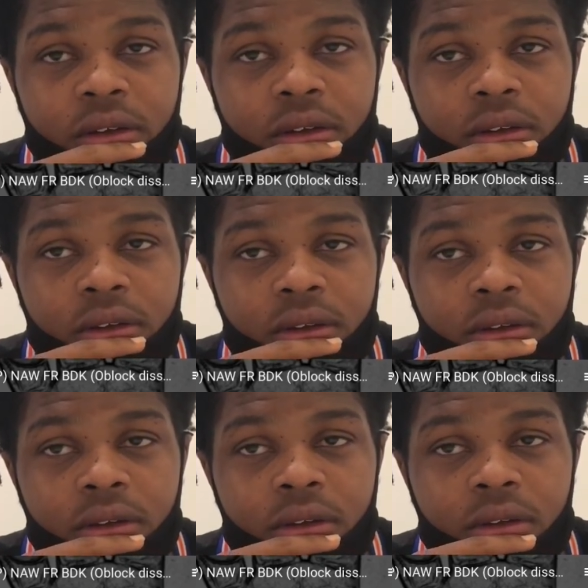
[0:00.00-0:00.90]

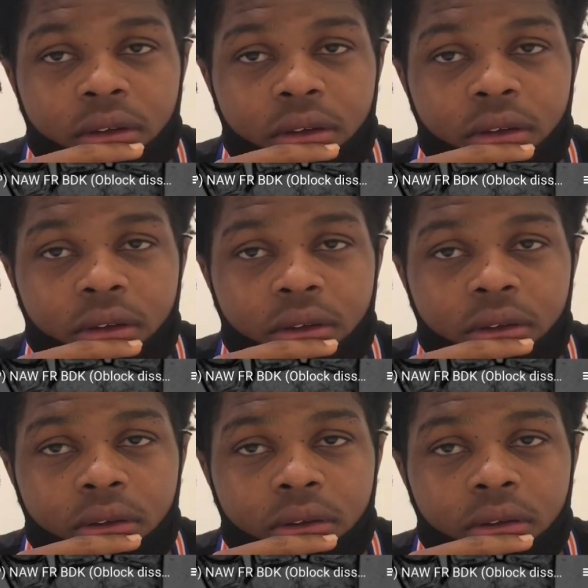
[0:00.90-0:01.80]

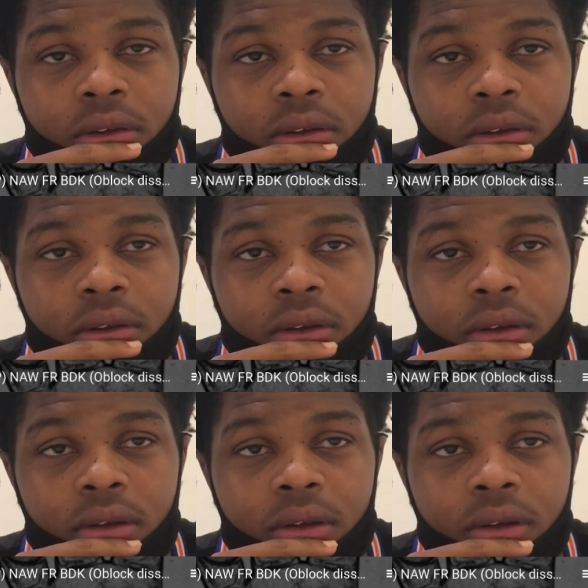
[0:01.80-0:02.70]
Nobody speaks.